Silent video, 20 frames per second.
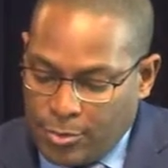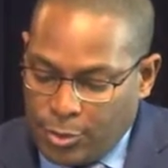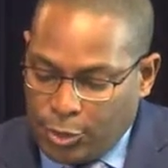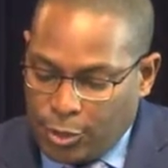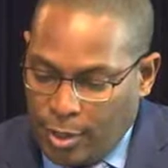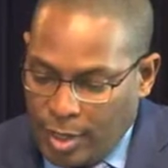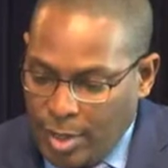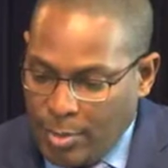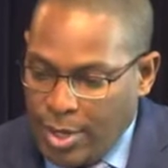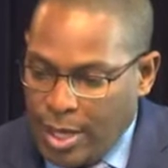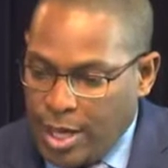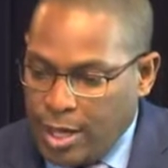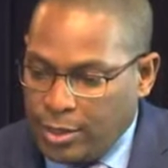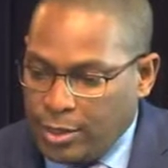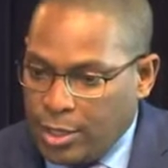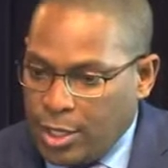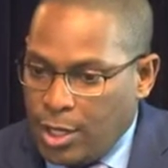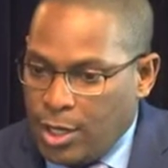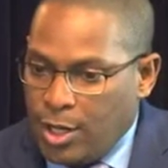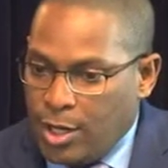So talk about,
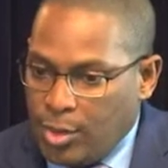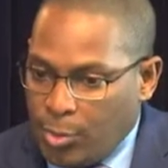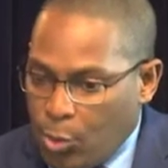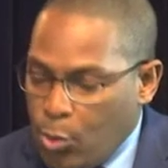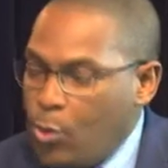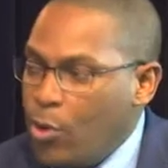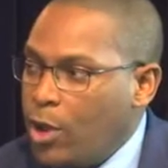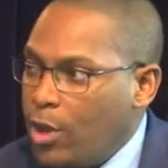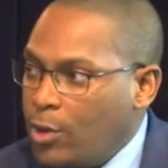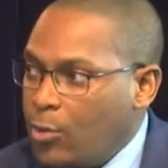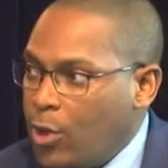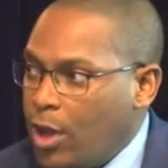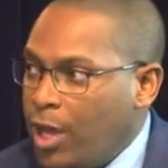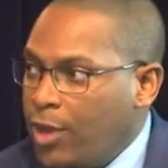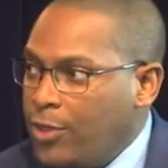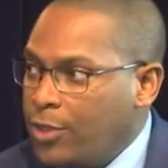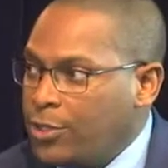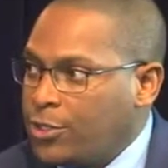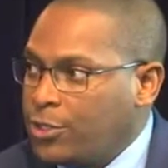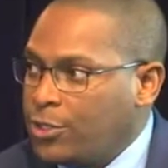number one, why
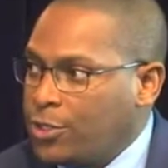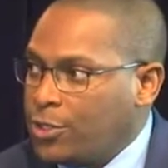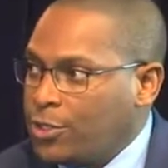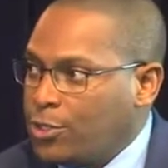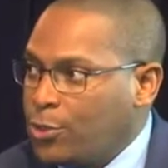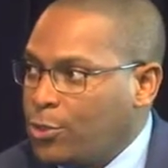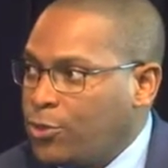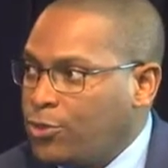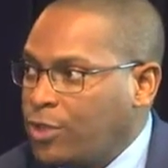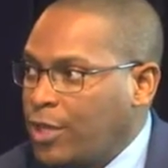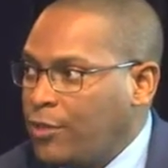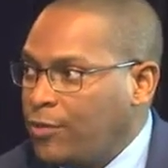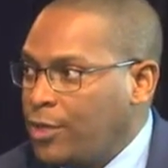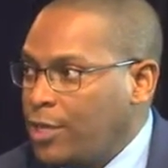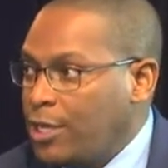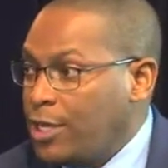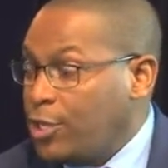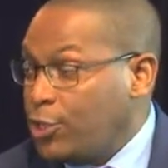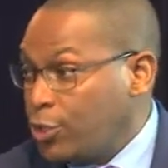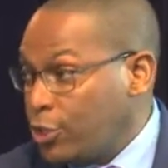this school
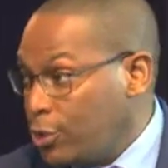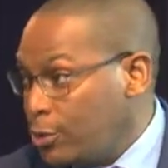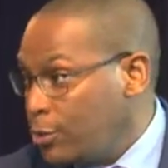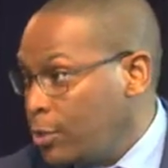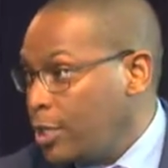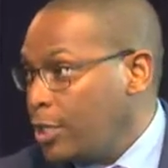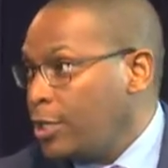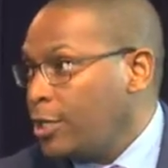safety issue